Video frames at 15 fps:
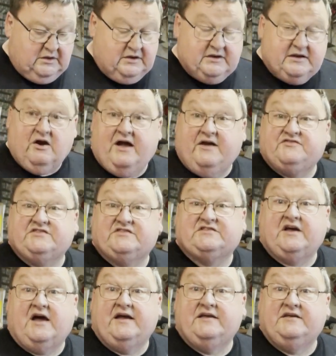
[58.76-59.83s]
Now I have to
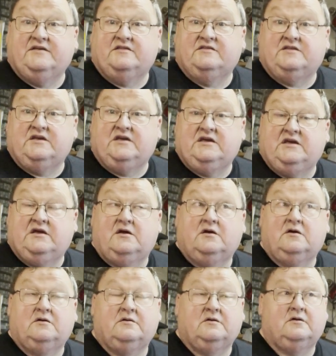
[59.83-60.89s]
say
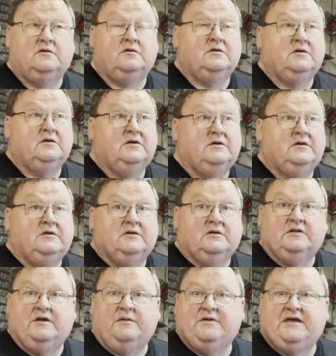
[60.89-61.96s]

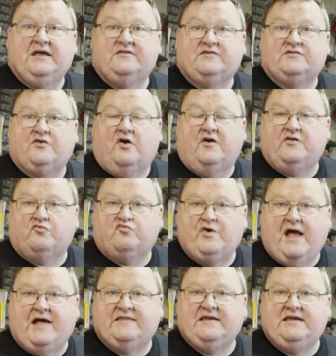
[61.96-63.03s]
let me get this right, the
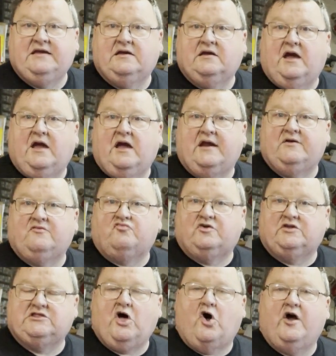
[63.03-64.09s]
Raleigh and
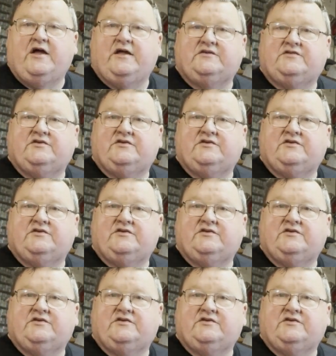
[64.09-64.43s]
Reliant